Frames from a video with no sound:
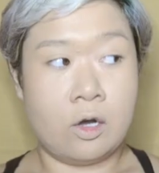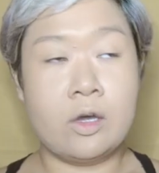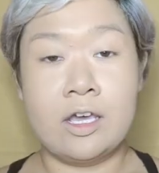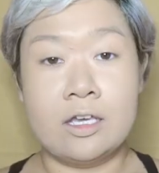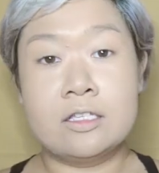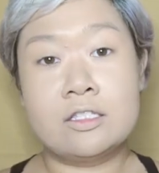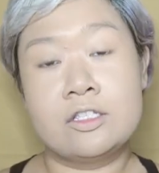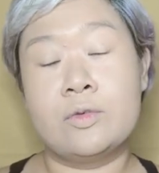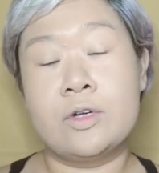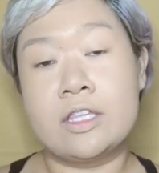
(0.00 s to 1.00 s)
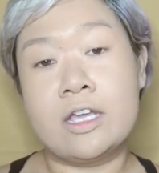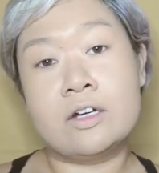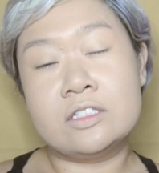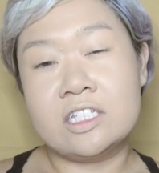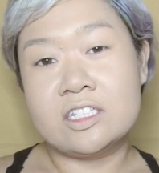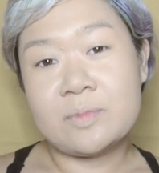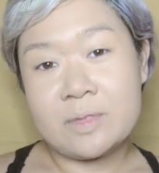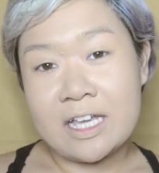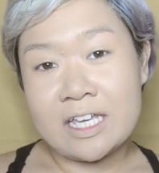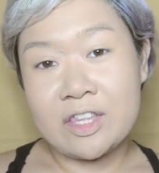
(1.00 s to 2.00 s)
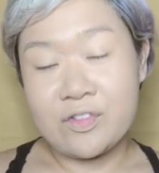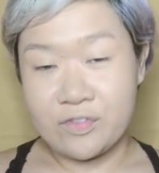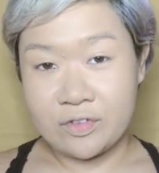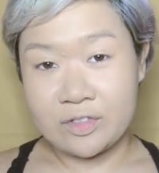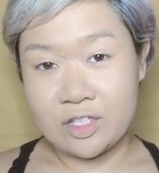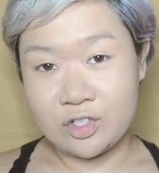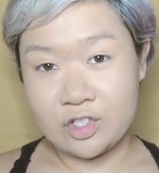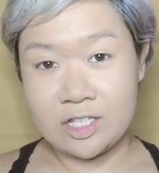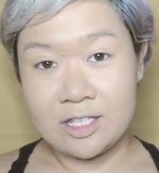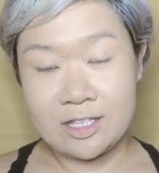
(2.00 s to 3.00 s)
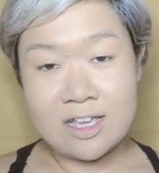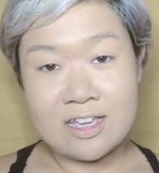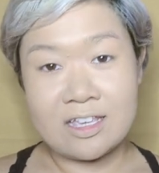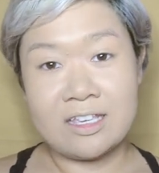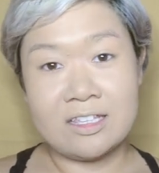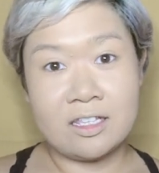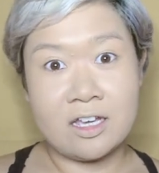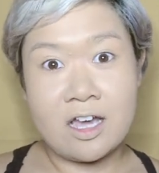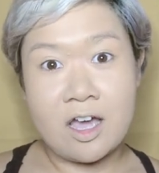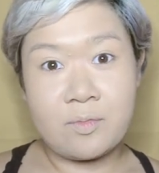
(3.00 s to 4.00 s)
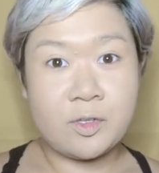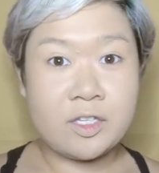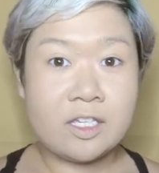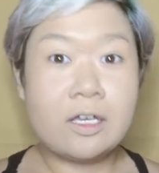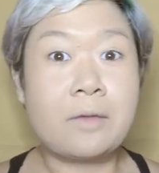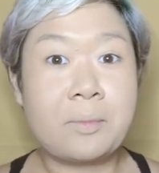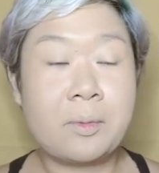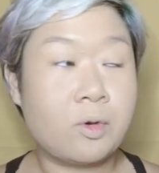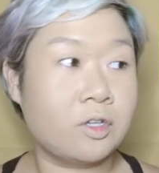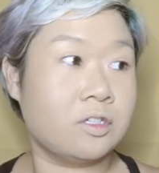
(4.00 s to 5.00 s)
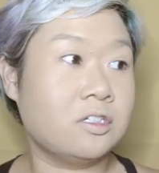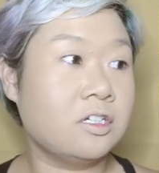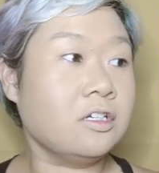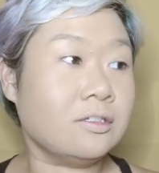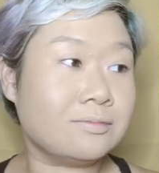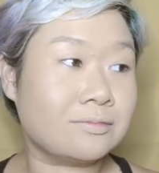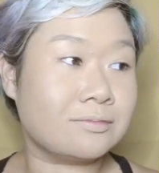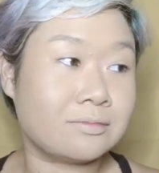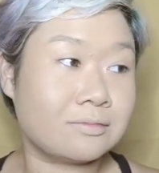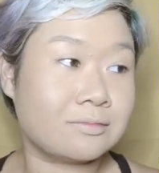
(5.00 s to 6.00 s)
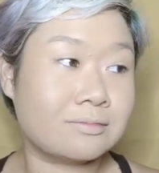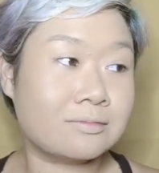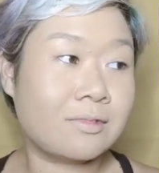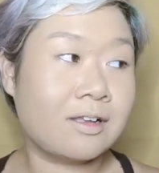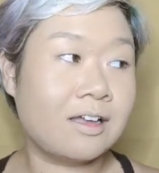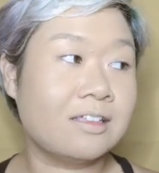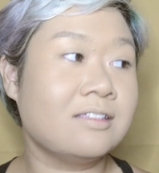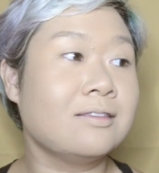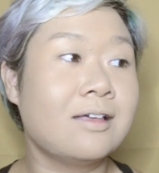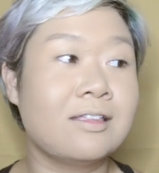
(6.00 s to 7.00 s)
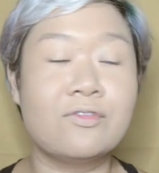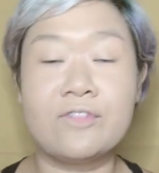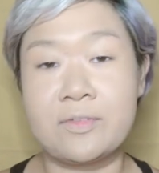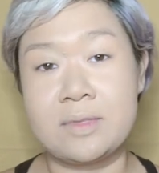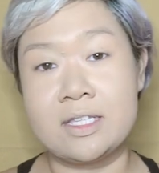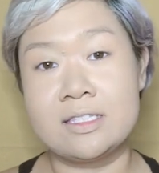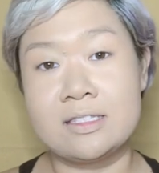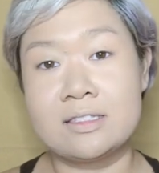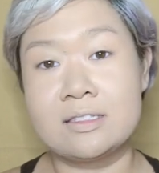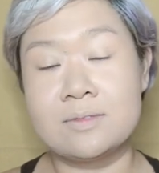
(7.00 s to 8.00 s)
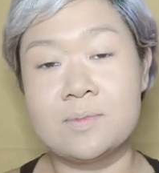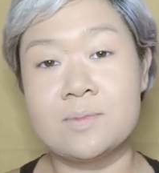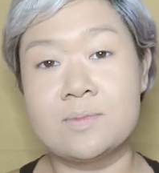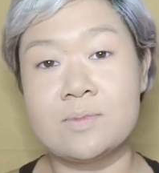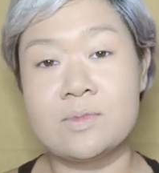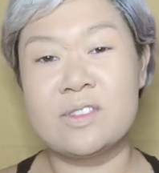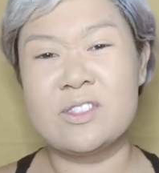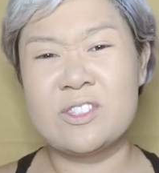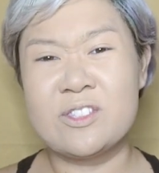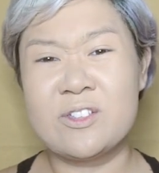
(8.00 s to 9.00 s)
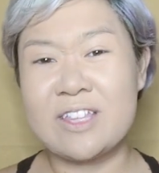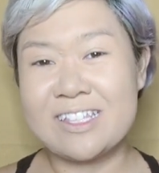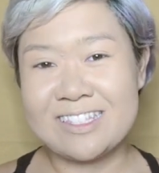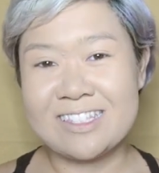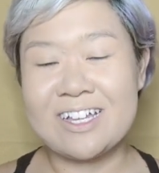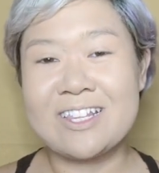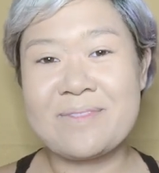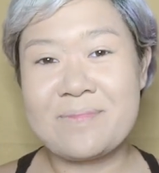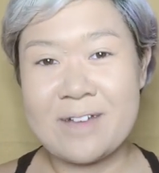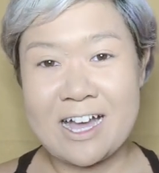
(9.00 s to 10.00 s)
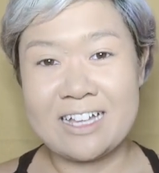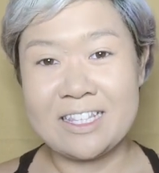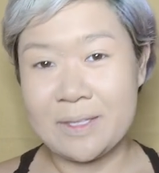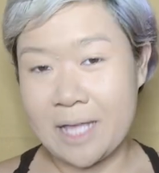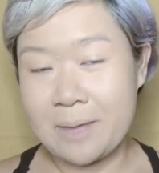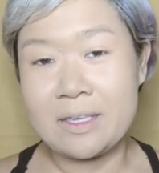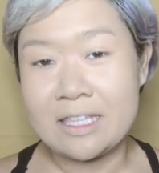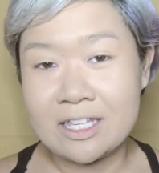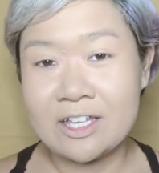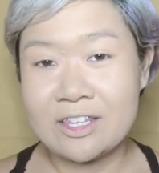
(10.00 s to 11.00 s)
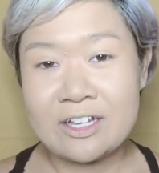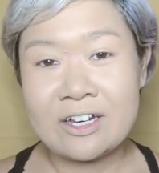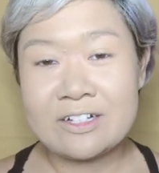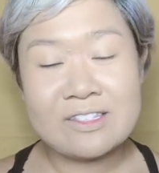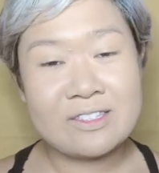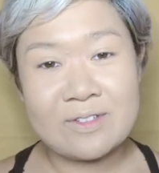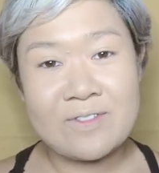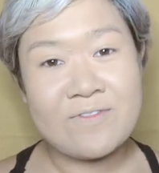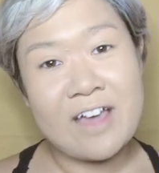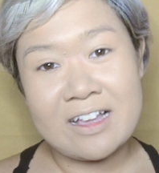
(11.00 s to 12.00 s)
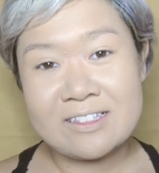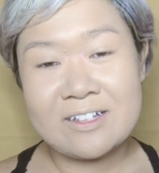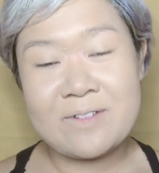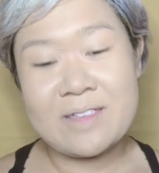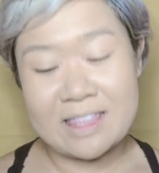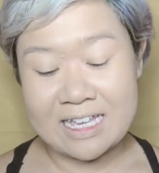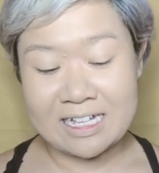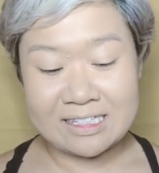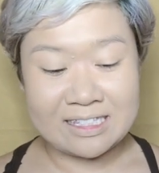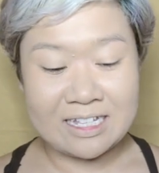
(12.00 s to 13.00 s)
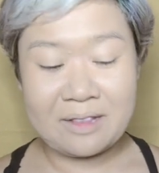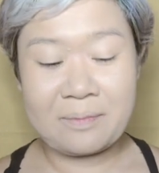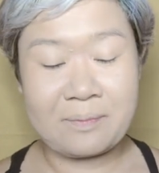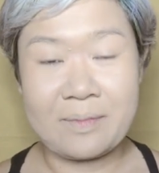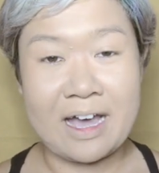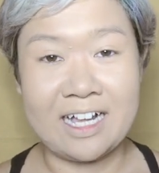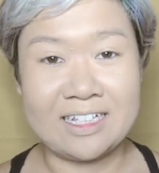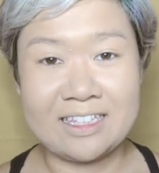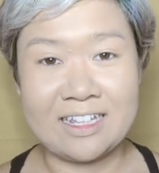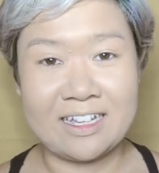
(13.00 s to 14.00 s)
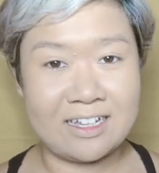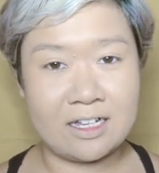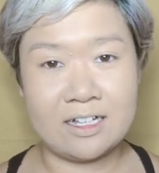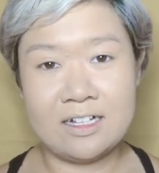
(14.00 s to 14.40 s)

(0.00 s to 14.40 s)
Okay, so we're now done applying the foundation, and I'm looking on my monitor, and I did that in 5 minutes. So that's not bad. I mean, other girls do it faster, but that's not bad. Like,